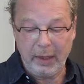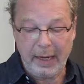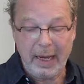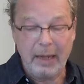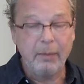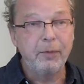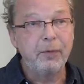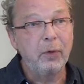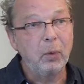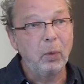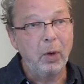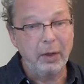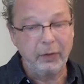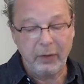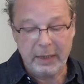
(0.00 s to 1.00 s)
helpful
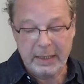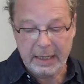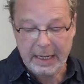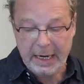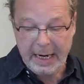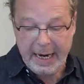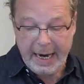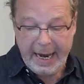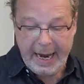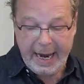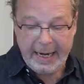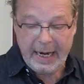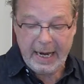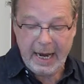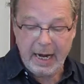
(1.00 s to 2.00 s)
was it,
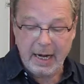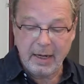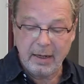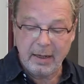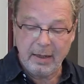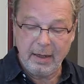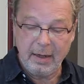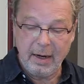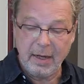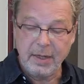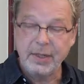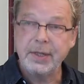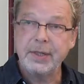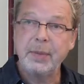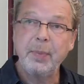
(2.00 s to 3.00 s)
and then
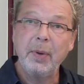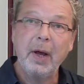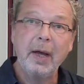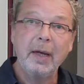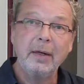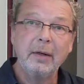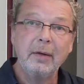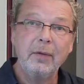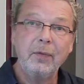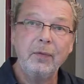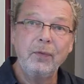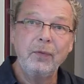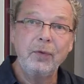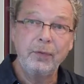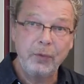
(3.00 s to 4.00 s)
anticipate
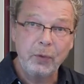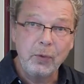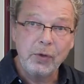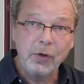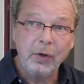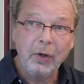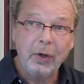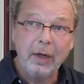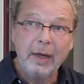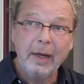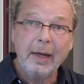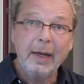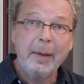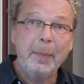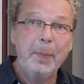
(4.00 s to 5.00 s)
the future
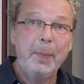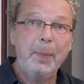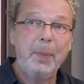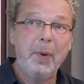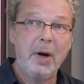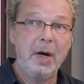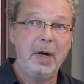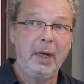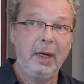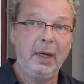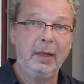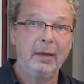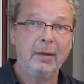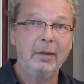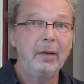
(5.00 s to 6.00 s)

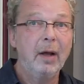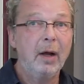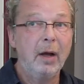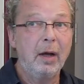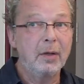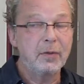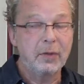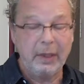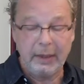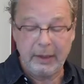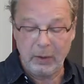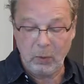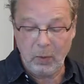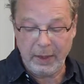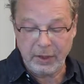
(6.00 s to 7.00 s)
by
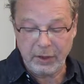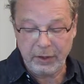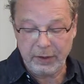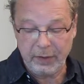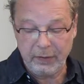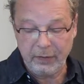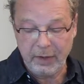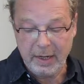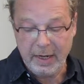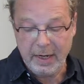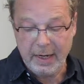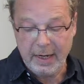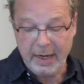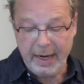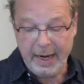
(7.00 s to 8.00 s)
asking questions
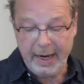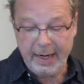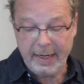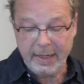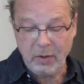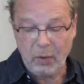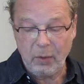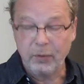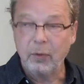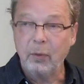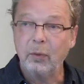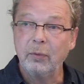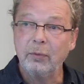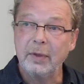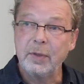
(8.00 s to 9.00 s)
and
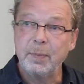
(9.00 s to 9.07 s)
also